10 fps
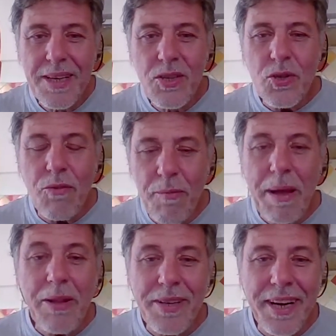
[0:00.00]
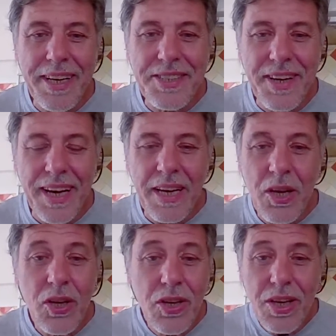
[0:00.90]
So formaldehyde, right?
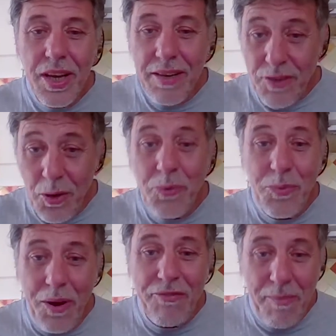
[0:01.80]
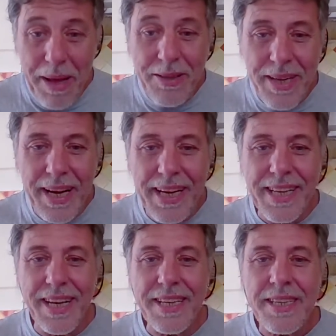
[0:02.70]
And if you don't know what formaldehyde
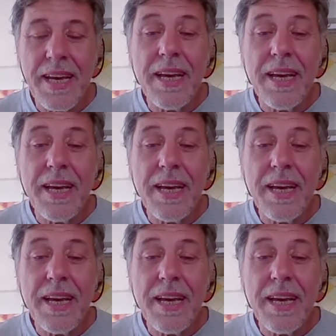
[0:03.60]
is,